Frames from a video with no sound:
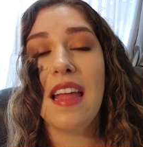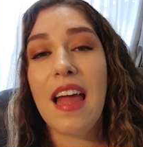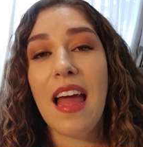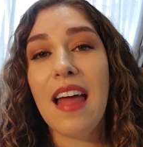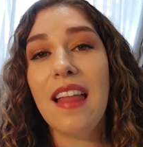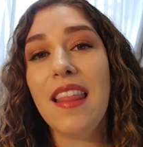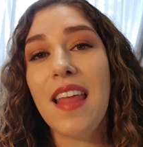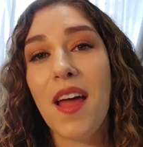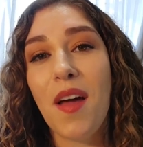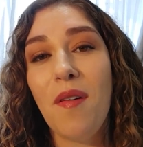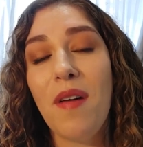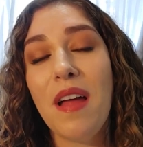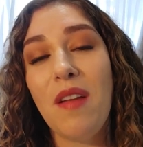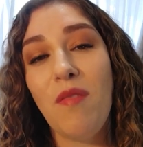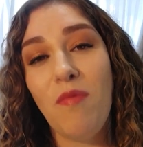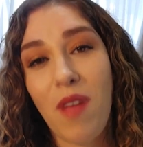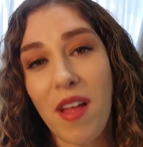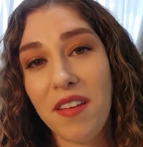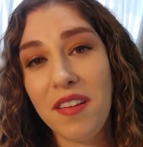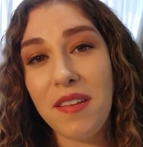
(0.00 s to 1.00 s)
Hello and
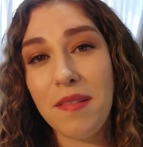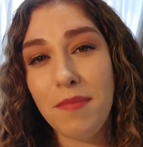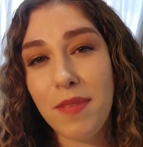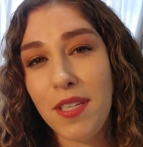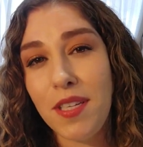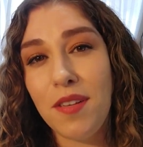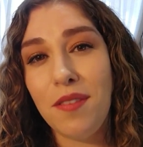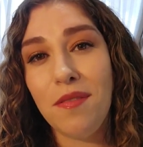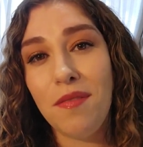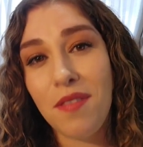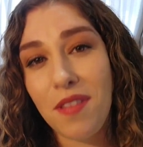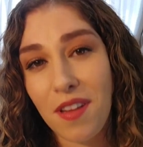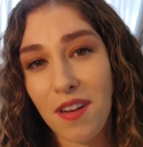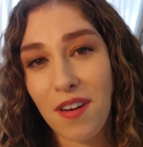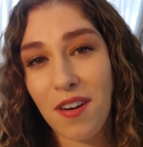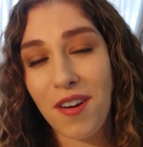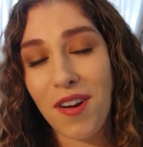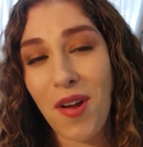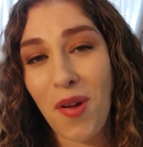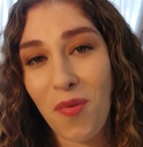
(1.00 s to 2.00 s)
welcome to
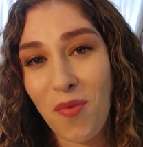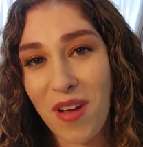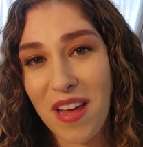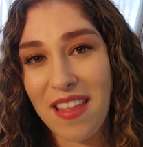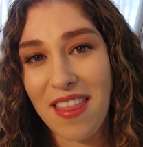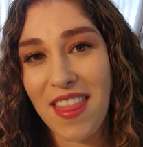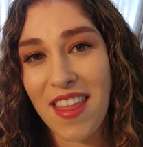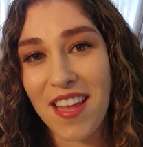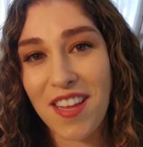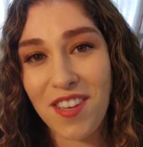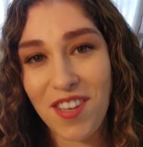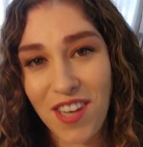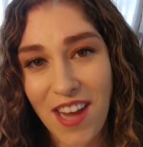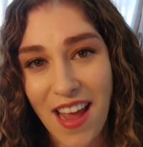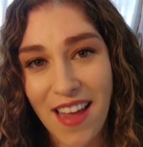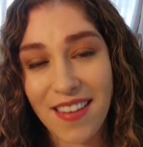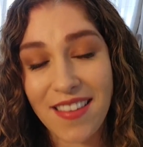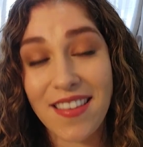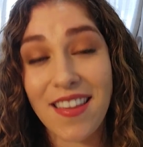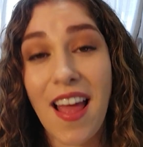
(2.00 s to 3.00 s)
Learn with
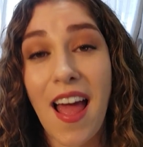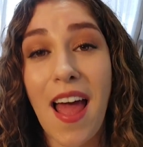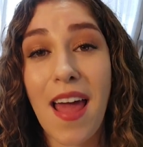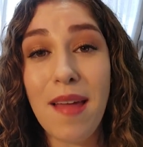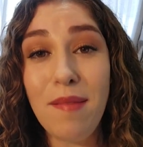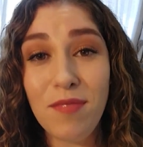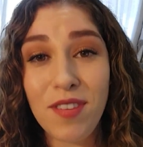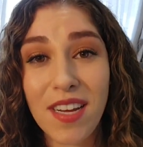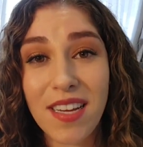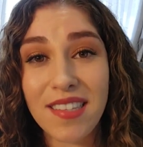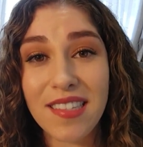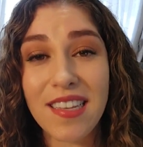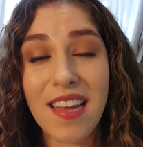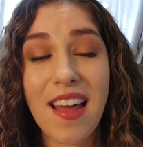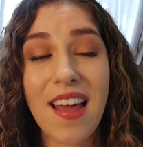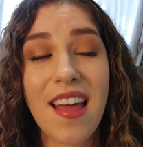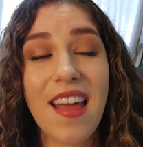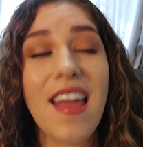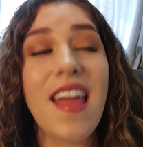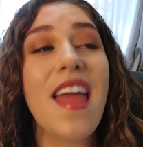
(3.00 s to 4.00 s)
Jess. I am
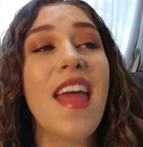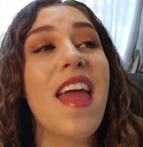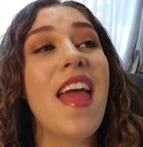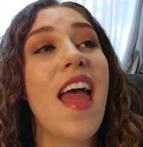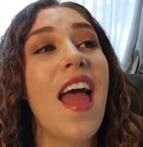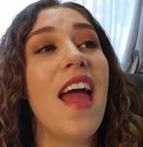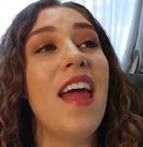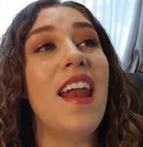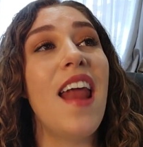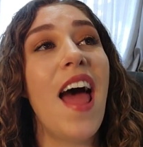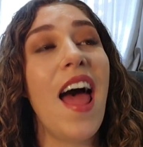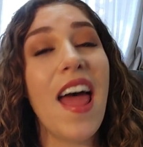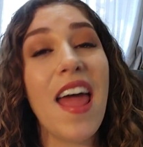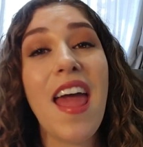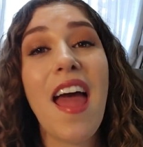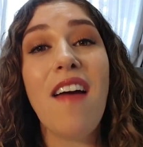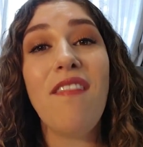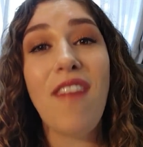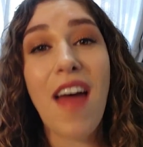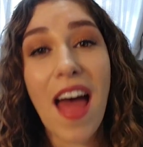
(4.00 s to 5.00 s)
Jessica and I
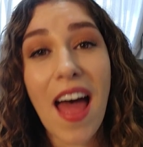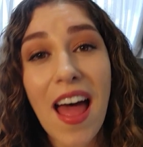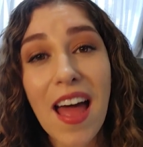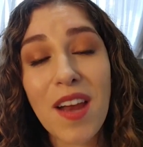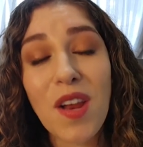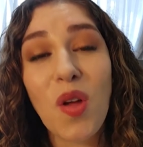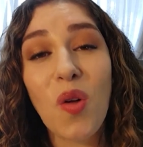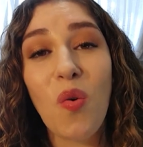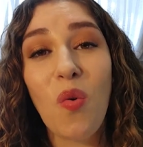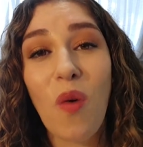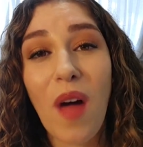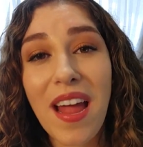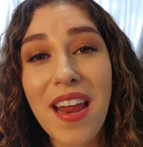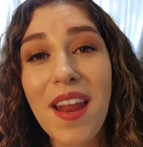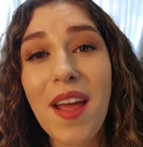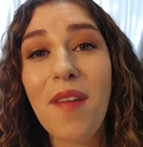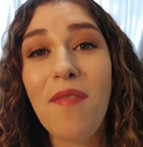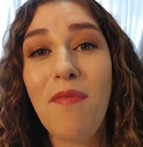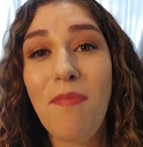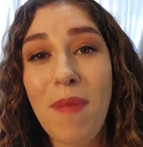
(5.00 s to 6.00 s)
have had quite
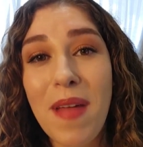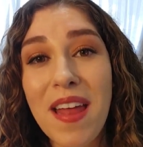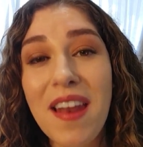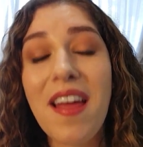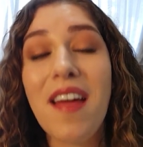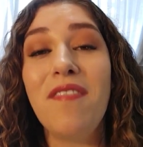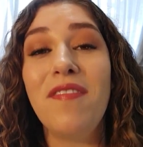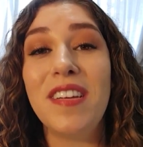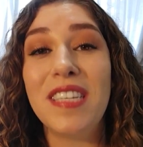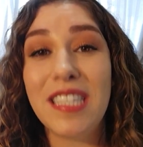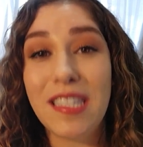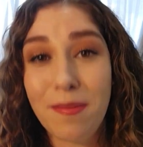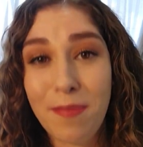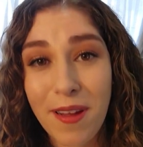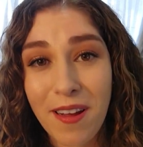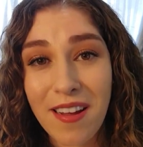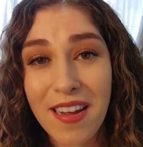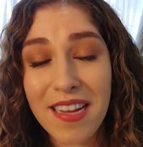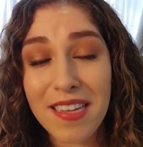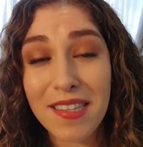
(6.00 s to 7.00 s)
a bit of
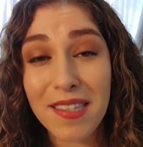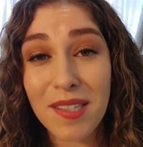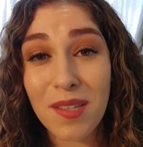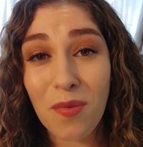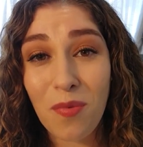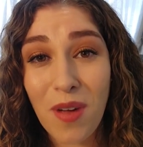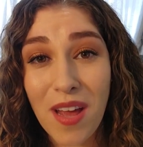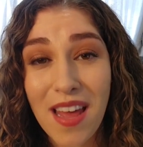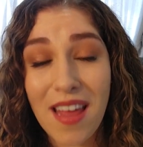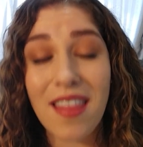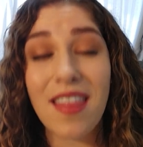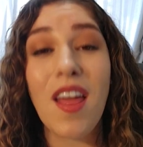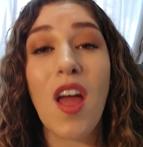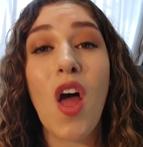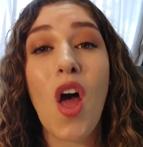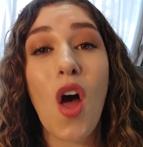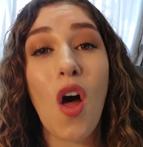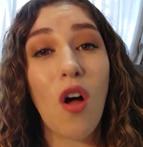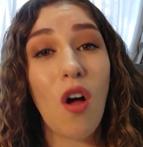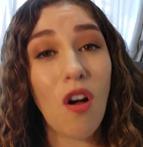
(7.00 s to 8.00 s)
experience with
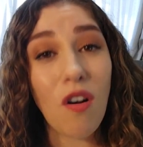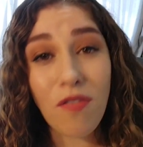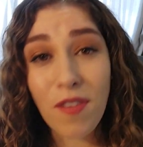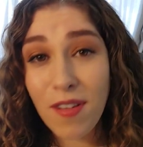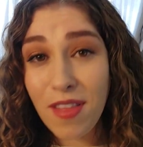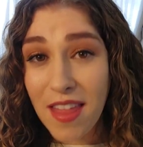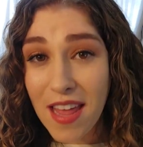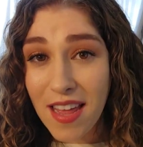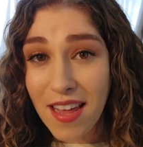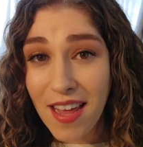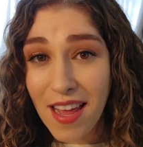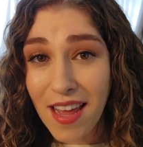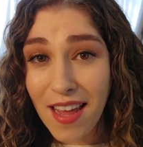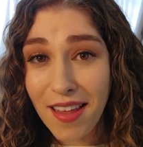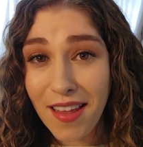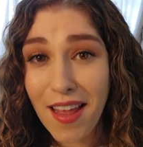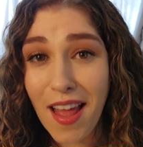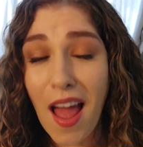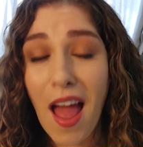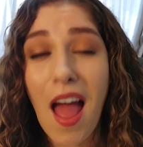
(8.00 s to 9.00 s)

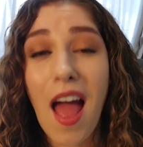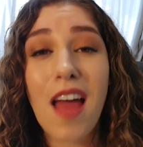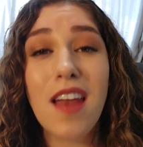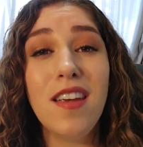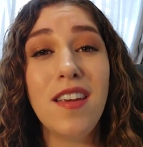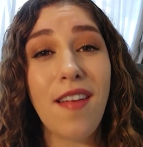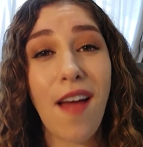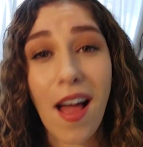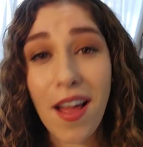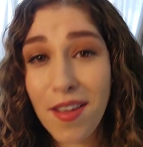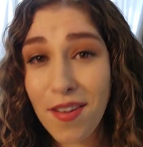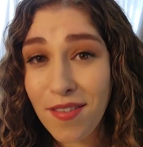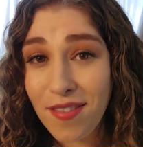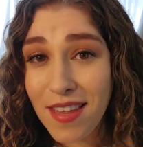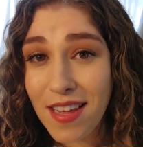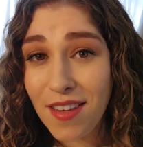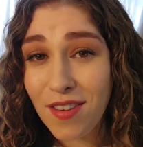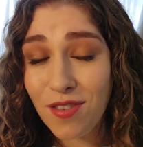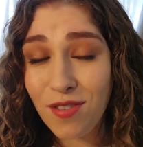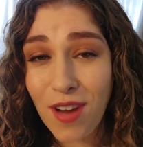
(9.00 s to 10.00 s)
overthinking, not
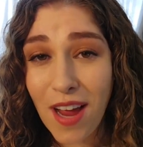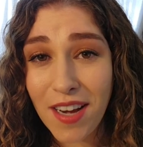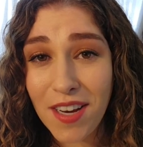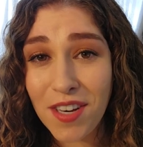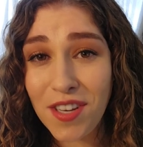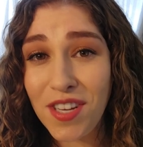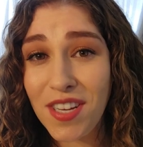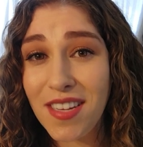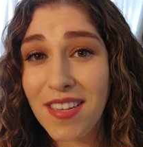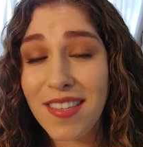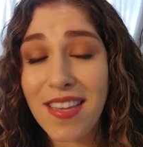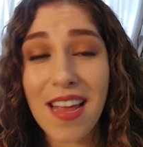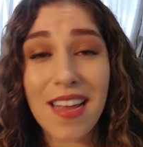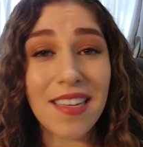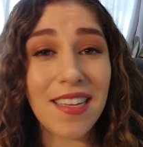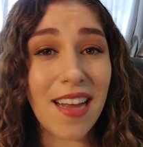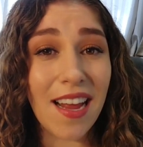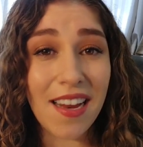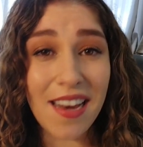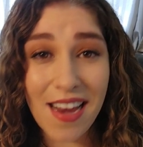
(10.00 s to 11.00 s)
using strategies and
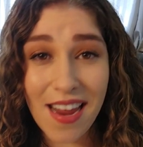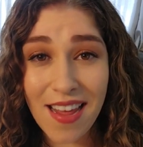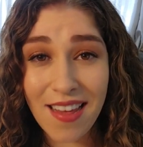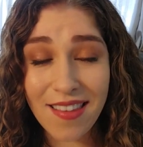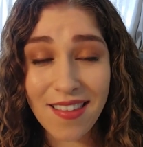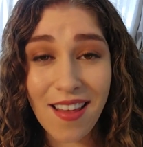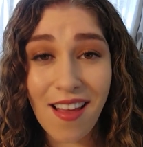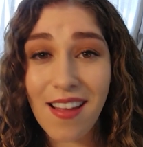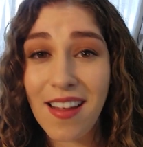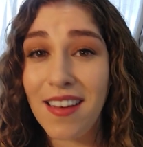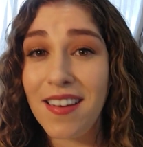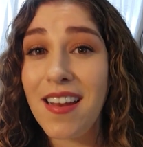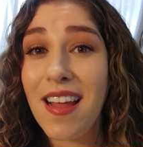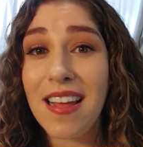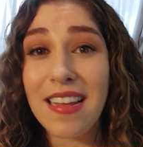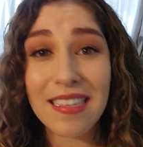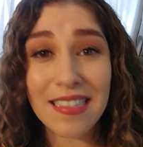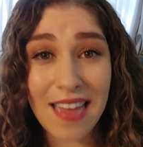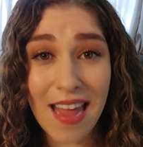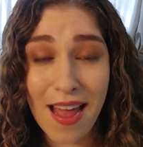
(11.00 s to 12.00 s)
techniques on
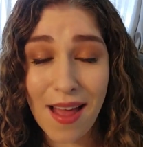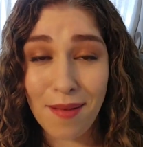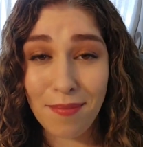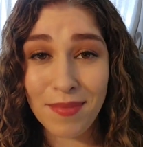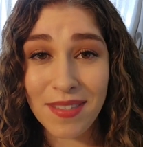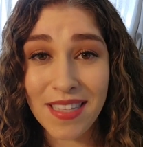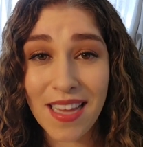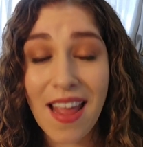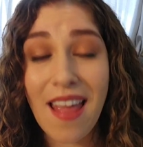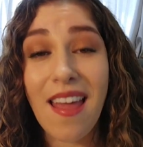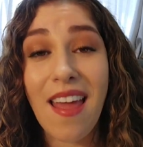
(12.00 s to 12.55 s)
exams,